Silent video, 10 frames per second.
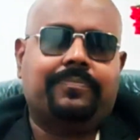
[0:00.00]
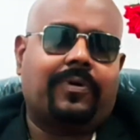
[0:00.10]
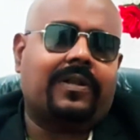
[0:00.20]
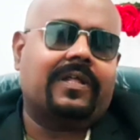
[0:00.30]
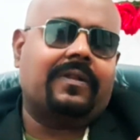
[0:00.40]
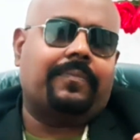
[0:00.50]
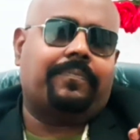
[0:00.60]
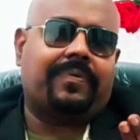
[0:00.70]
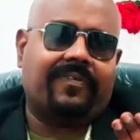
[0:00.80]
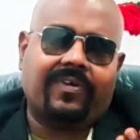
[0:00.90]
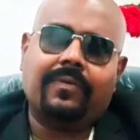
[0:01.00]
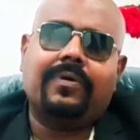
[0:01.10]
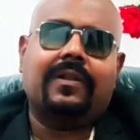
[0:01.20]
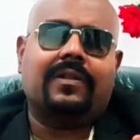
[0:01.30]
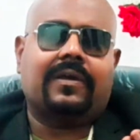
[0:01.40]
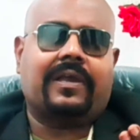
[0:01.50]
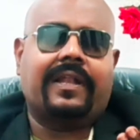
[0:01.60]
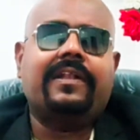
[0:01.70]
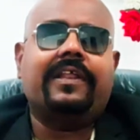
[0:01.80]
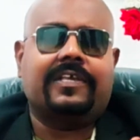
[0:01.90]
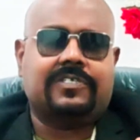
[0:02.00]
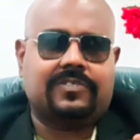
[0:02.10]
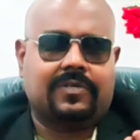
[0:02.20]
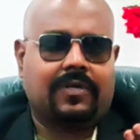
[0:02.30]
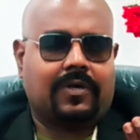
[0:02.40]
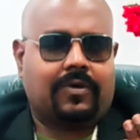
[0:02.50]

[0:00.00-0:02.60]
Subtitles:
important preferable countries